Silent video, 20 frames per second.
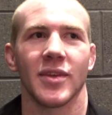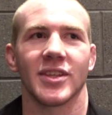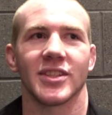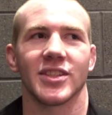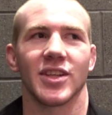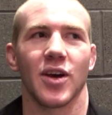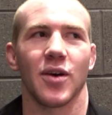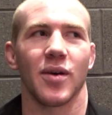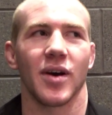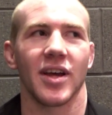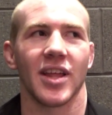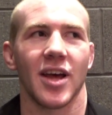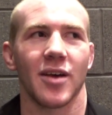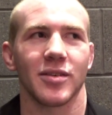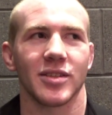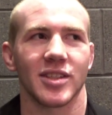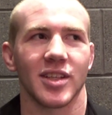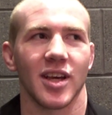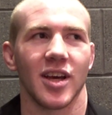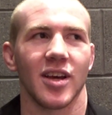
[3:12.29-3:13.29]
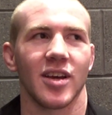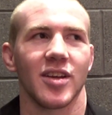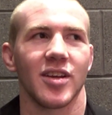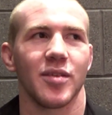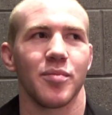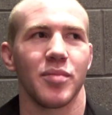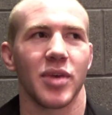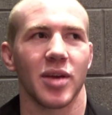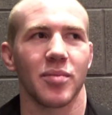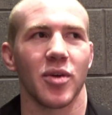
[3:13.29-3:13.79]
So uh, that was a
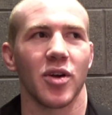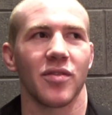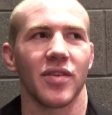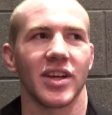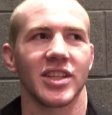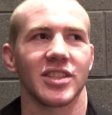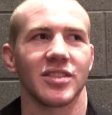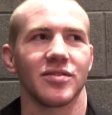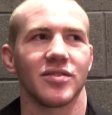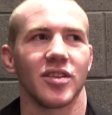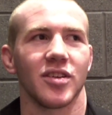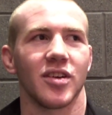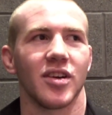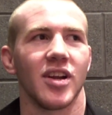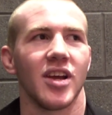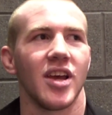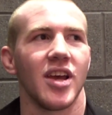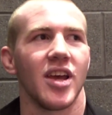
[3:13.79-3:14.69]
big motivation for